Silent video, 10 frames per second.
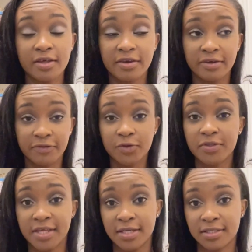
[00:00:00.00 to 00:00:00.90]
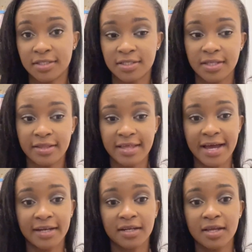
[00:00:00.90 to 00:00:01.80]
few things
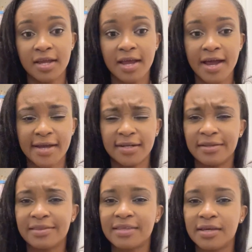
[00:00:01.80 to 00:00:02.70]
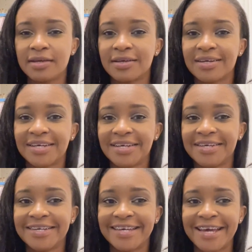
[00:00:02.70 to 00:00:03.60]
that I didn't think
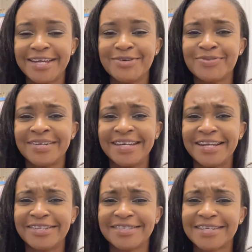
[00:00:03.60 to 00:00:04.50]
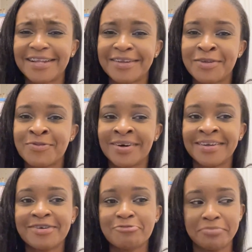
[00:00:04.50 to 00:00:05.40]
anyone needed to tell anyone,
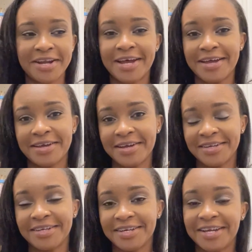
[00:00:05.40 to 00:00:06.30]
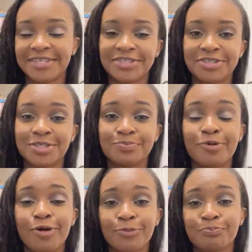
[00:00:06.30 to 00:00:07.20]
but I guess there's a
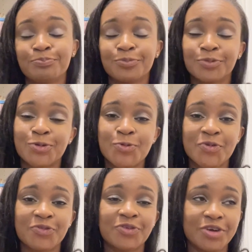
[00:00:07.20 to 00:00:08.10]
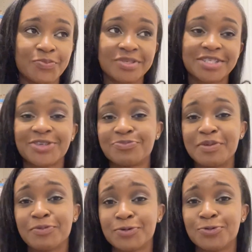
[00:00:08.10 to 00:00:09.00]
small group of or percentage of
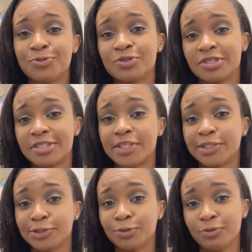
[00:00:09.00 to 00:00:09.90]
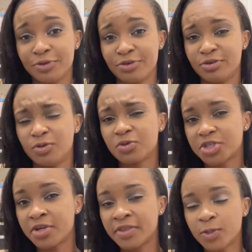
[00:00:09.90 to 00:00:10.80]
people who still don't know
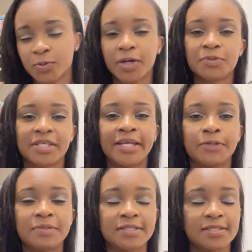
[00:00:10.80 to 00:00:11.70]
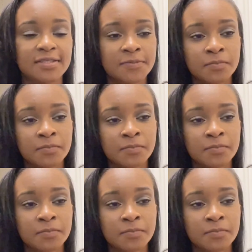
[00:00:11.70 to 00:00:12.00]
certain things when it comes to candle business.